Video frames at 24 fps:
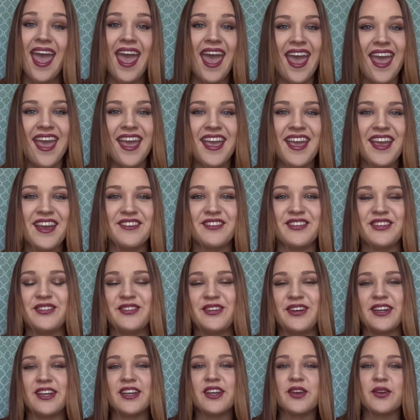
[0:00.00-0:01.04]
Hey
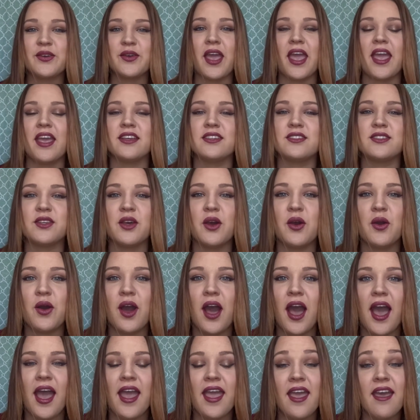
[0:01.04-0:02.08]
everyone! Okay, so
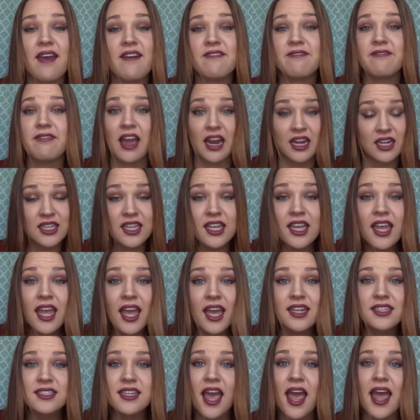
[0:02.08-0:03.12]
I have finally
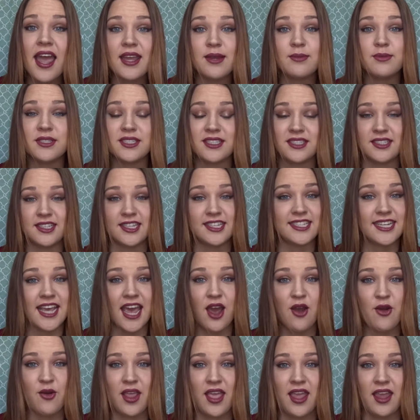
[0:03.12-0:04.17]
had time to sit
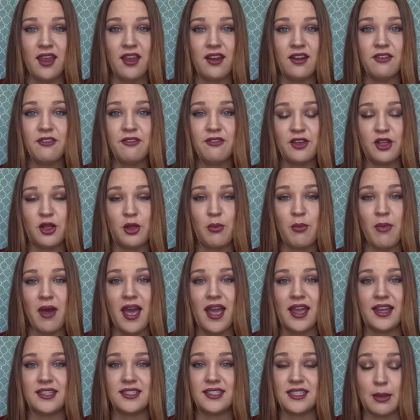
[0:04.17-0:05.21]
down and film
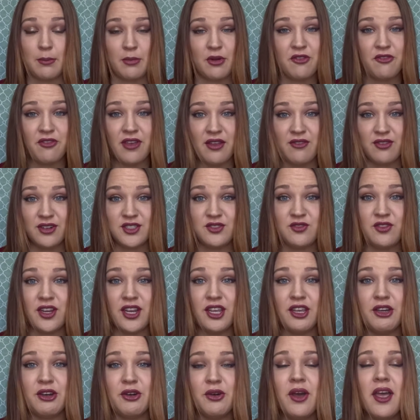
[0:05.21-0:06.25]
my December favorites
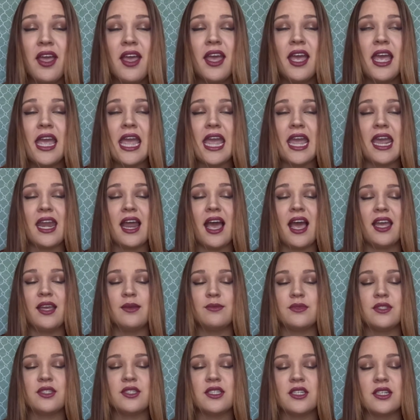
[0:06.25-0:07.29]
video, and I
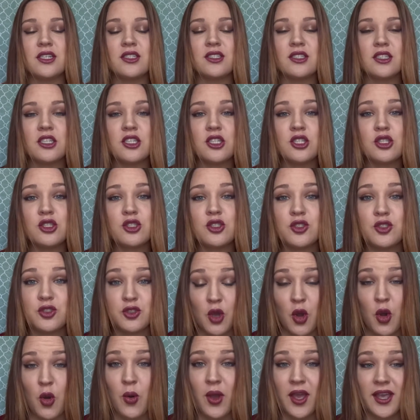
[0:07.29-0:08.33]
am seriously
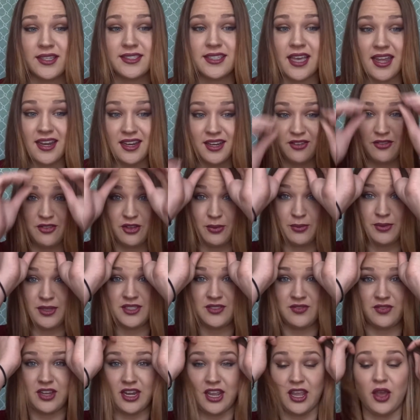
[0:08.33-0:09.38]
so excited to film
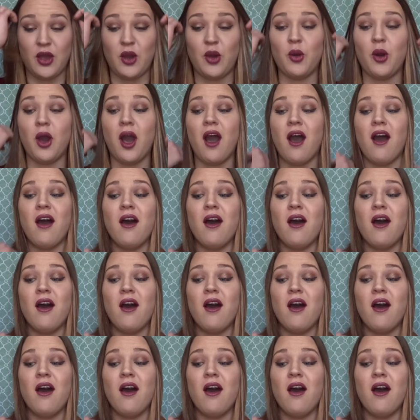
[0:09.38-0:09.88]
this video.